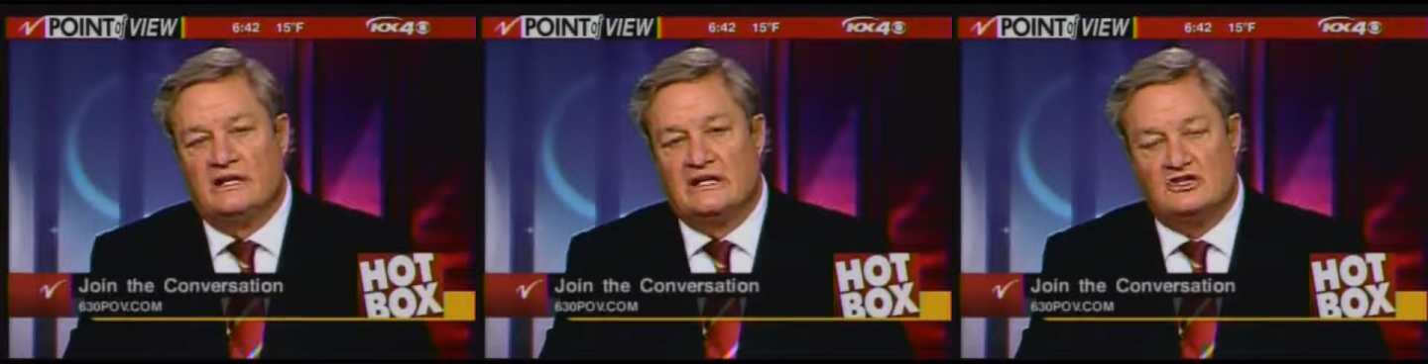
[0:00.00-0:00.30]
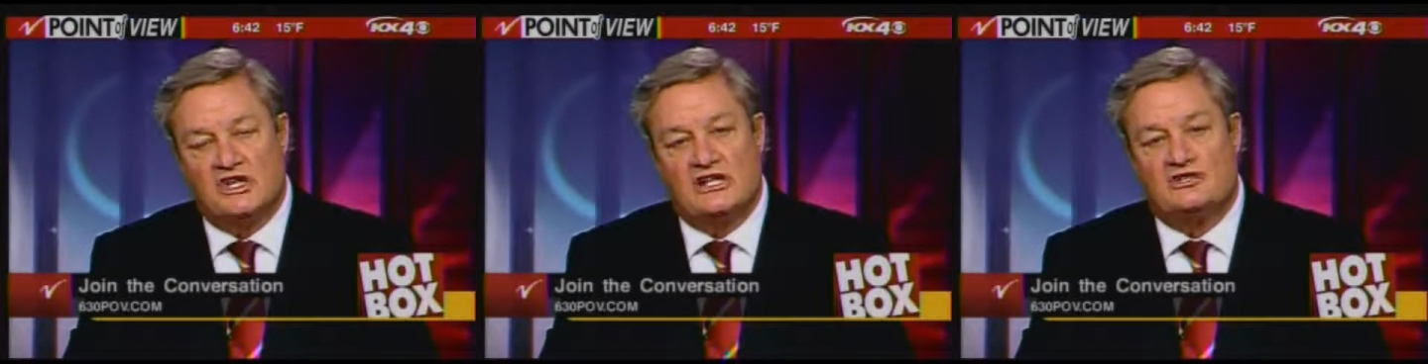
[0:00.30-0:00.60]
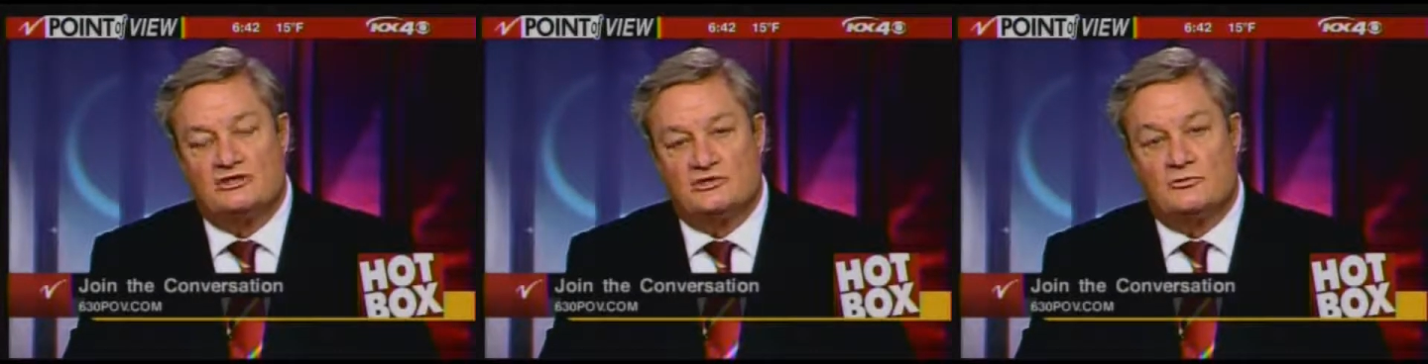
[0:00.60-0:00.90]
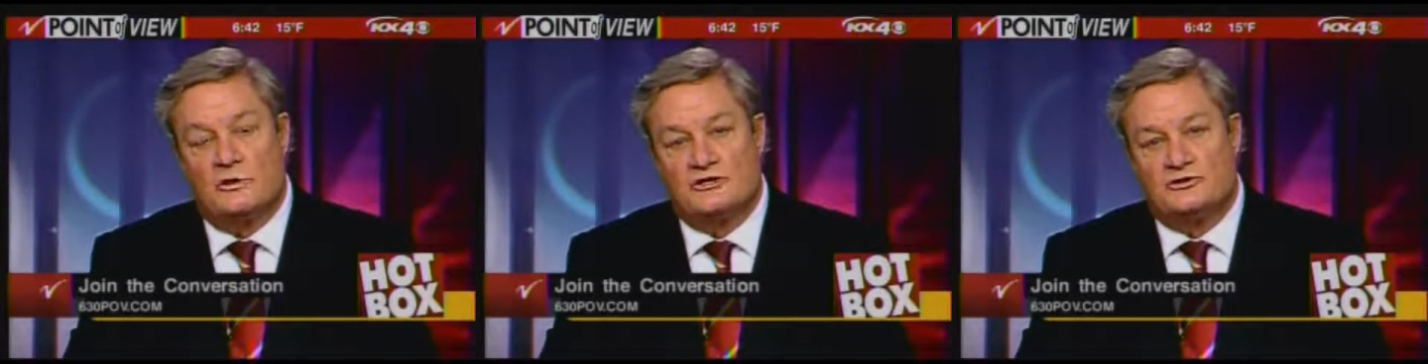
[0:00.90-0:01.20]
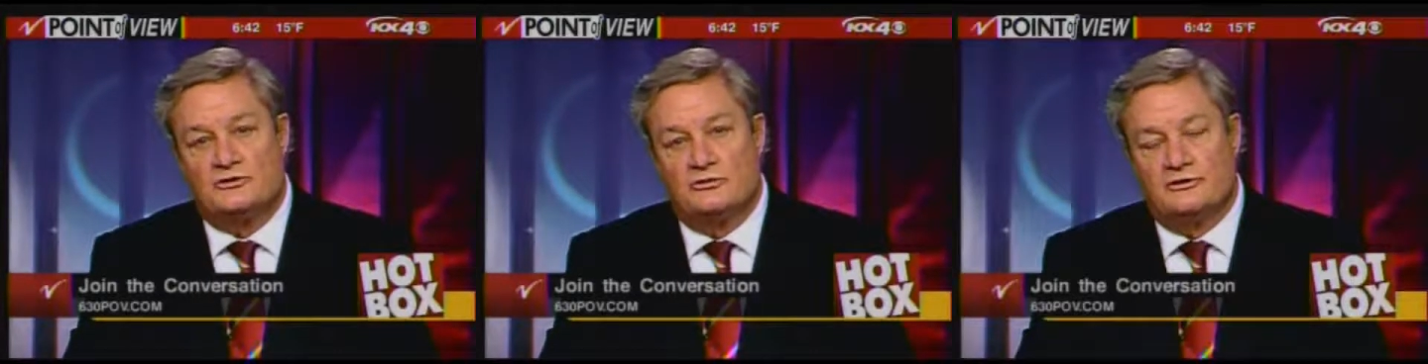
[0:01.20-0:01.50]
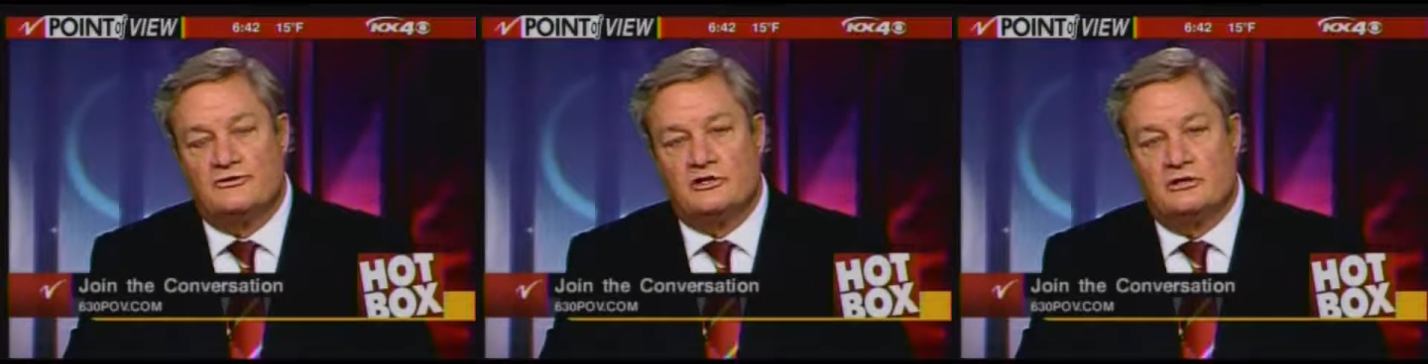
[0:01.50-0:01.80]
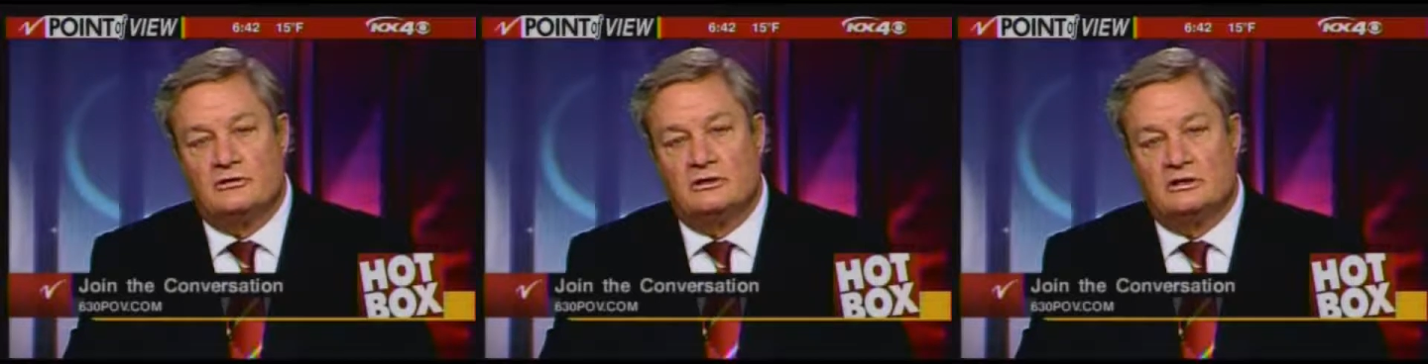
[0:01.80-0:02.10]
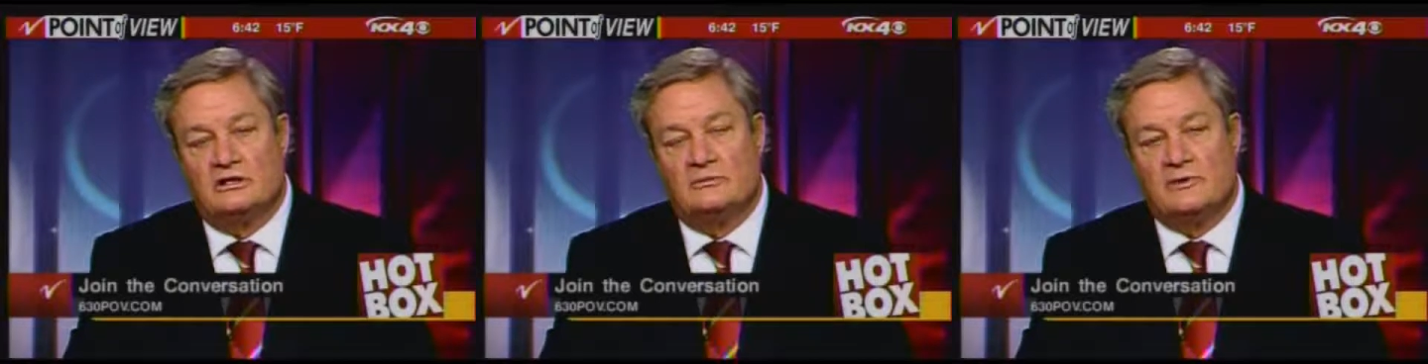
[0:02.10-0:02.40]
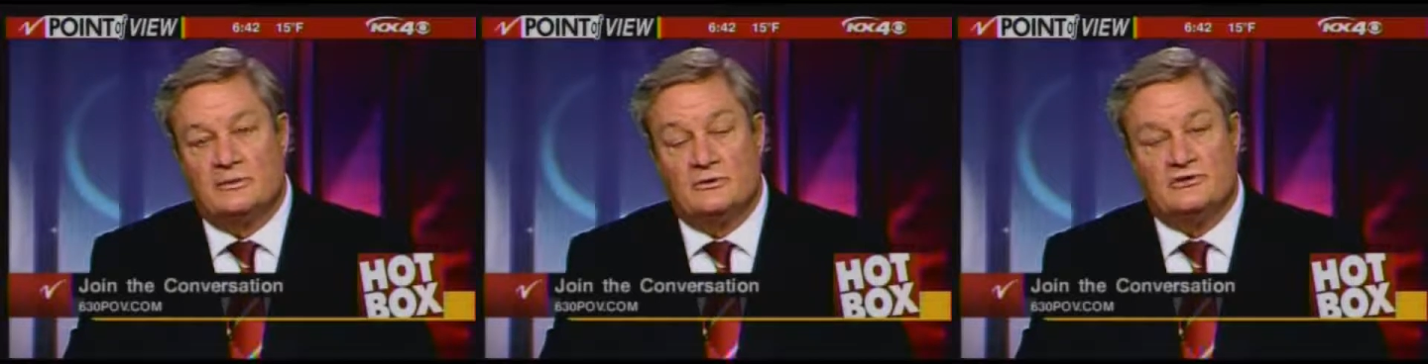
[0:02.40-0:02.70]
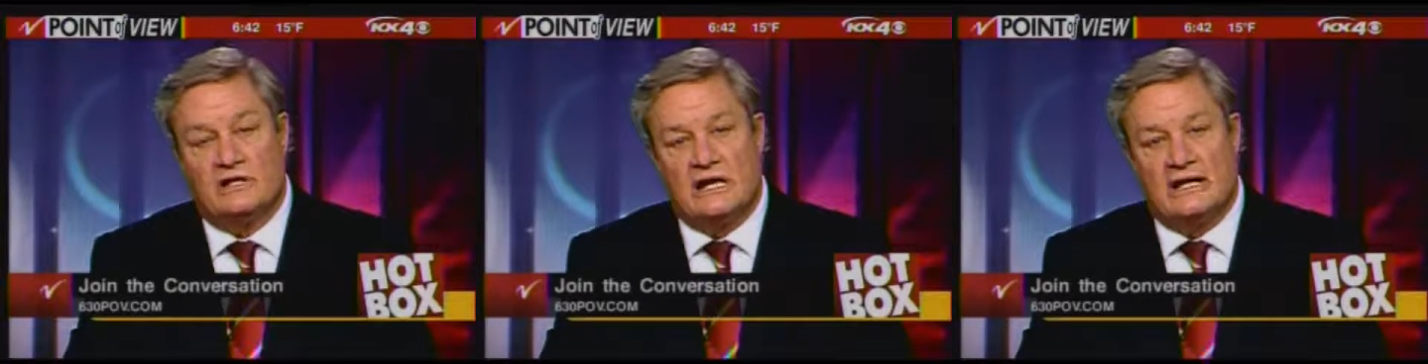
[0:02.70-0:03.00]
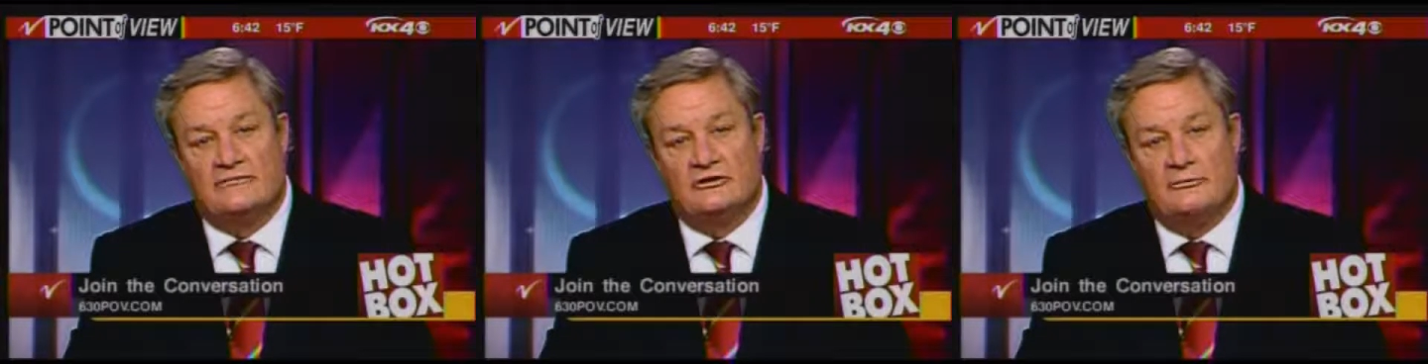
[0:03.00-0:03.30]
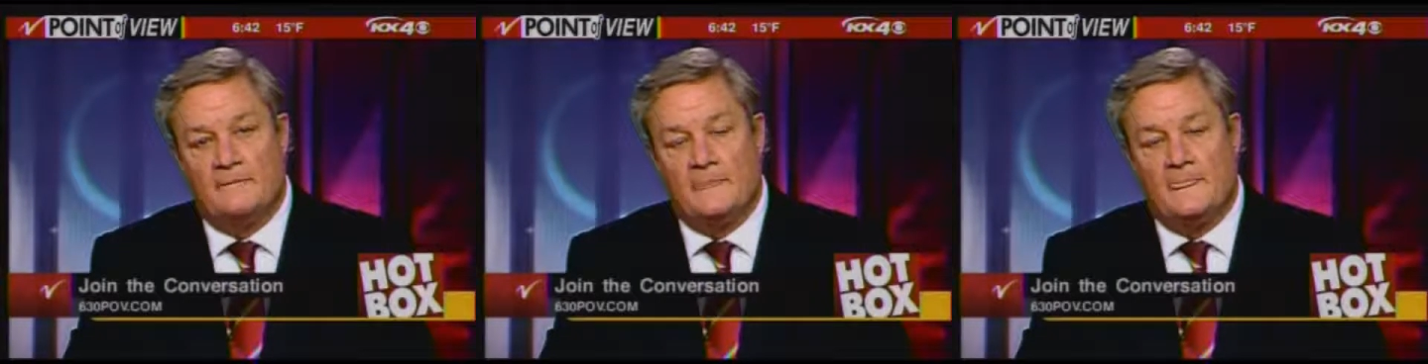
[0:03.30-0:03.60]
big changes in western North Dakota in people's lives,